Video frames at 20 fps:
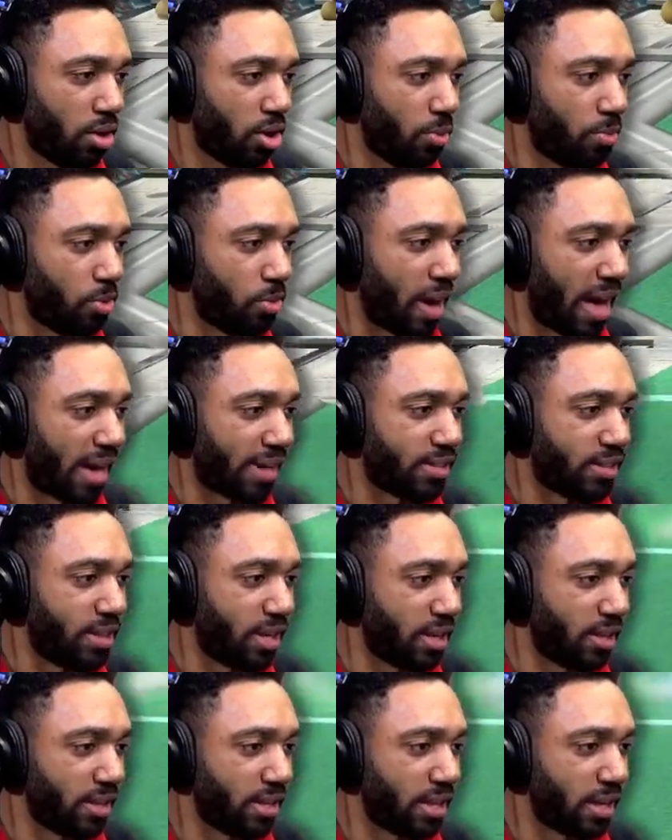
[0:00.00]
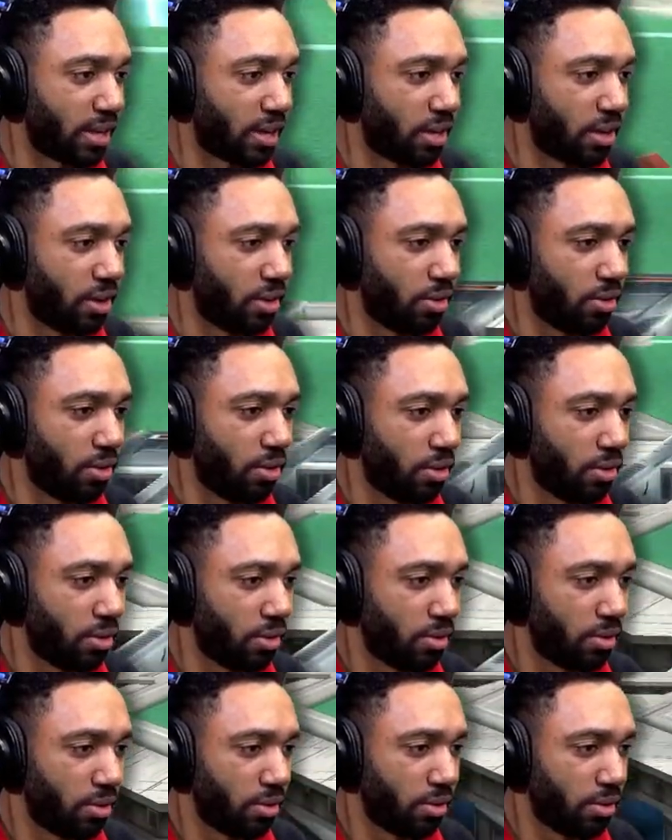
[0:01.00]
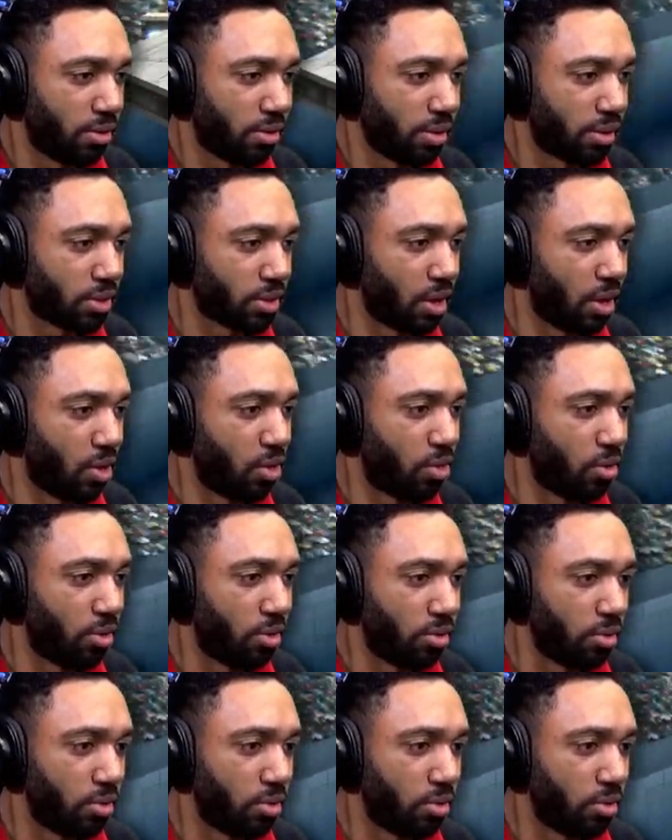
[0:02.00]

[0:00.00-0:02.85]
Hope you accidentally get killed. Let's go.